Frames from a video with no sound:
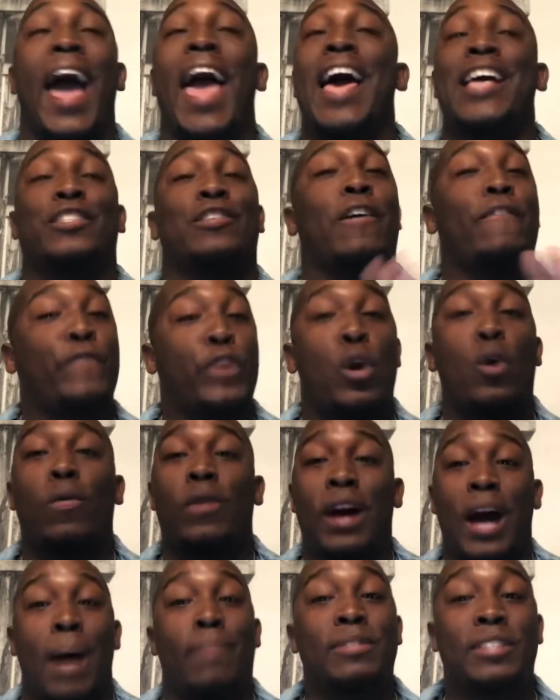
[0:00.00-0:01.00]
As a
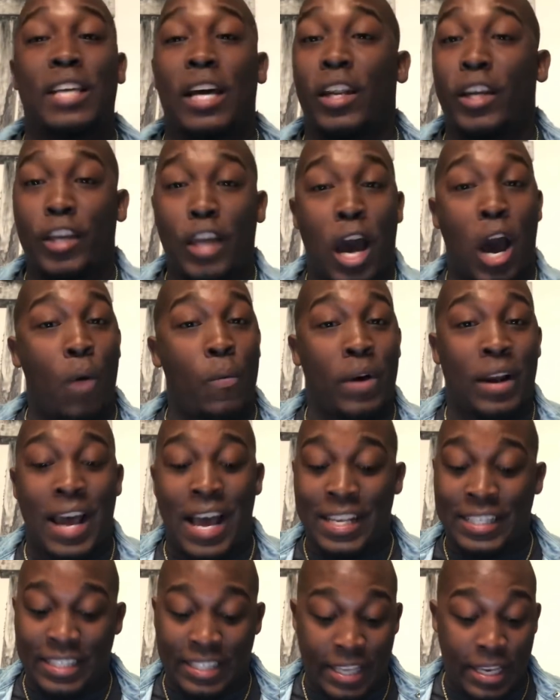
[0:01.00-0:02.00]
viewer, I'm telling y'all what
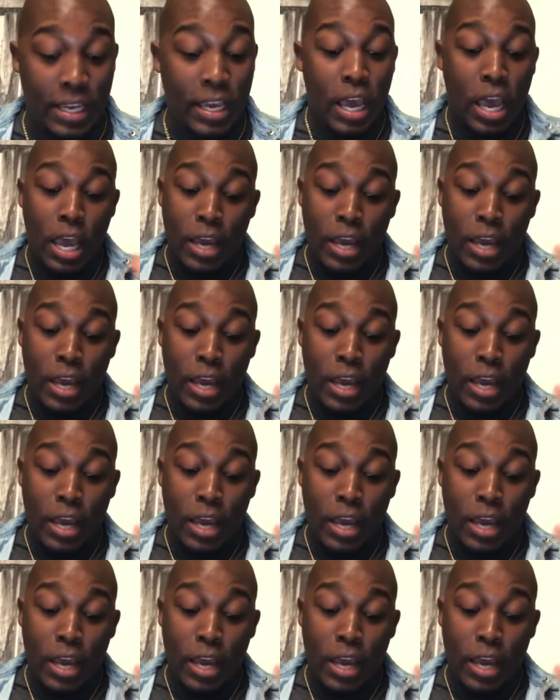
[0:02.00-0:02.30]
I see.